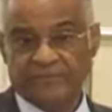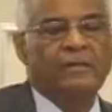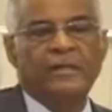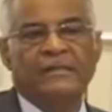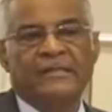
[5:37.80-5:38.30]

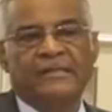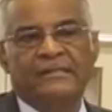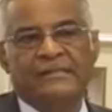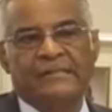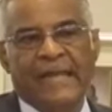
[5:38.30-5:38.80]
These are the
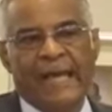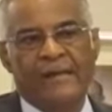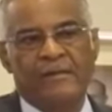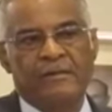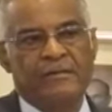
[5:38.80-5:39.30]

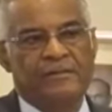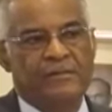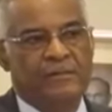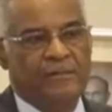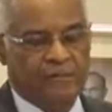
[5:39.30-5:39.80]

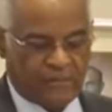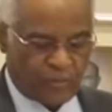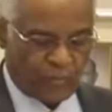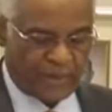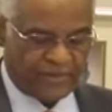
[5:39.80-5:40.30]
standards
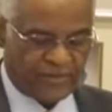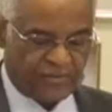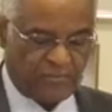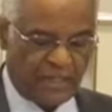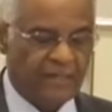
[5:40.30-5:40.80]
to
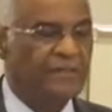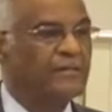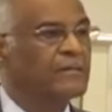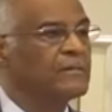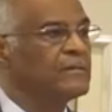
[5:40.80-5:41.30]
which
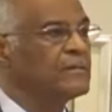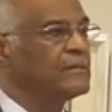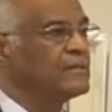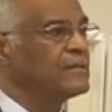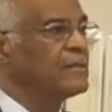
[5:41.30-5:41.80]

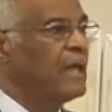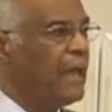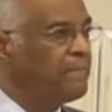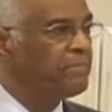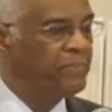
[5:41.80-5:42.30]
ministers,
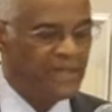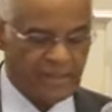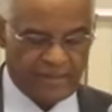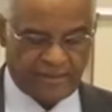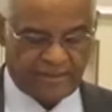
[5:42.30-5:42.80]

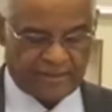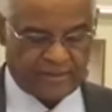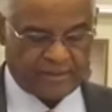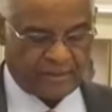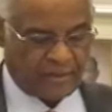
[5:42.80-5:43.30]

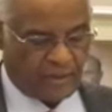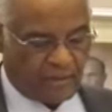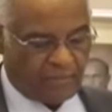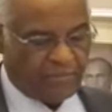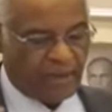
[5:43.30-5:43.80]
MPs,
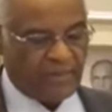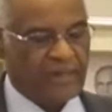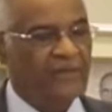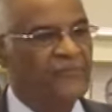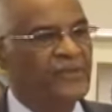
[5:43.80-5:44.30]

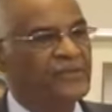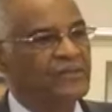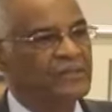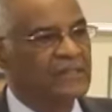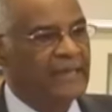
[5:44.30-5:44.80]
public
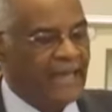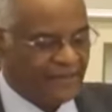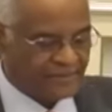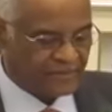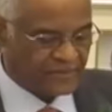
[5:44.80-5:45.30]
officials and
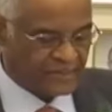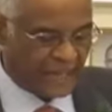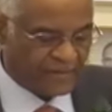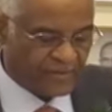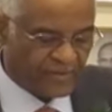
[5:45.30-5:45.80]
heads of
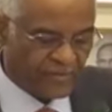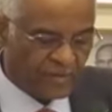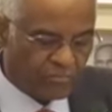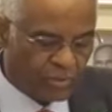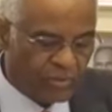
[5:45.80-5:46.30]
statutory
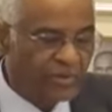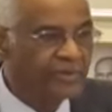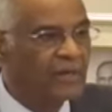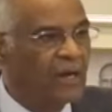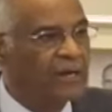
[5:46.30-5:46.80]

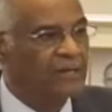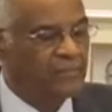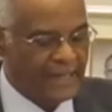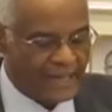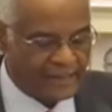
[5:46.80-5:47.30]
boards are to
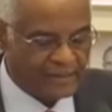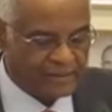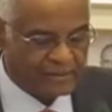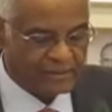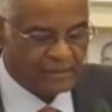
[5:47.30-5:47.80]
be
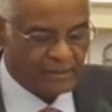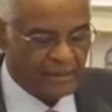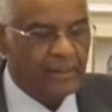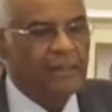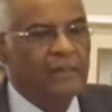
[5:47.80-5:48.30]
held
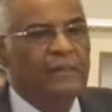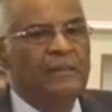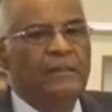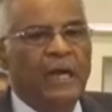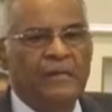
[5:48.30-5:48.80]

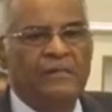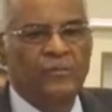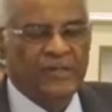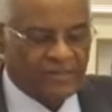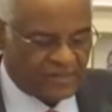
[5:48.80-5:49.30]
and to
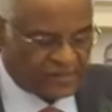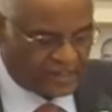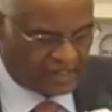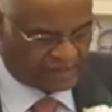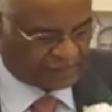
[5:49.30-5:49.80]
which they should
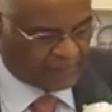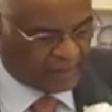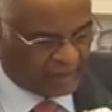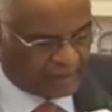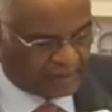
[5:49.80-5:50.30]

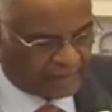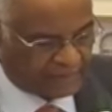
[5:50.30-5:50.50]
aspire.